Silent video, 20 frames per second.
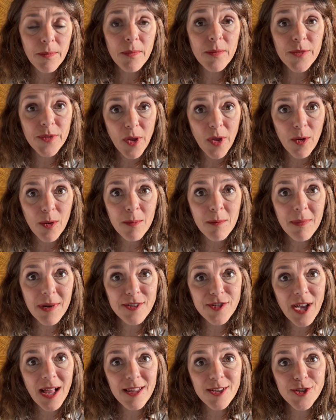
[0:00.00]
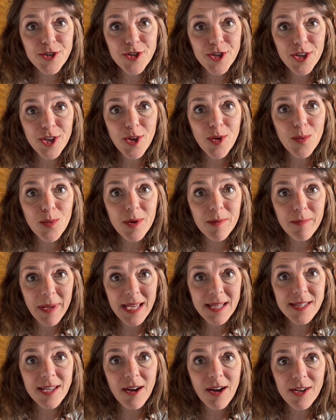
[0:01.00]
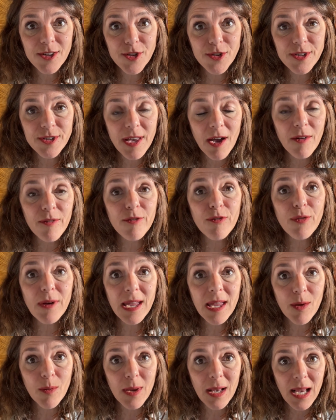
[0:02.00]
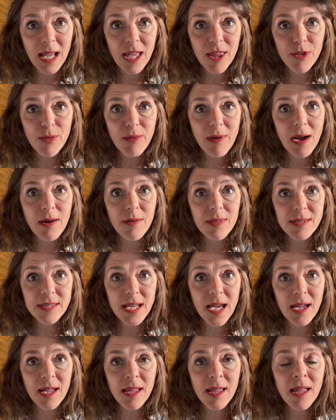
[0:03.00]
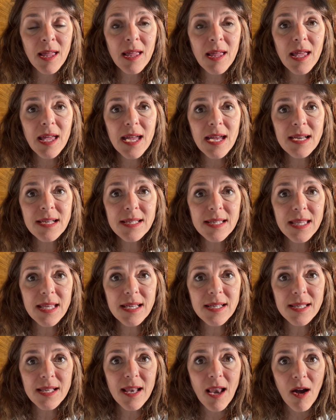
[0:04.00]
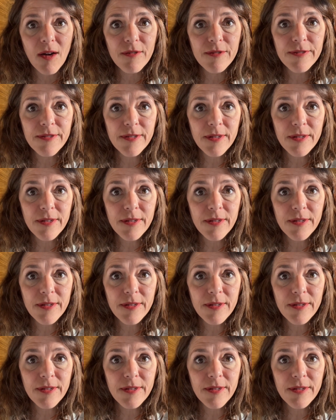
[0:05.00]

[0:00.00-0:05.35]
So my challenge to you would be to ask yourself frequently throughout the day, is this love,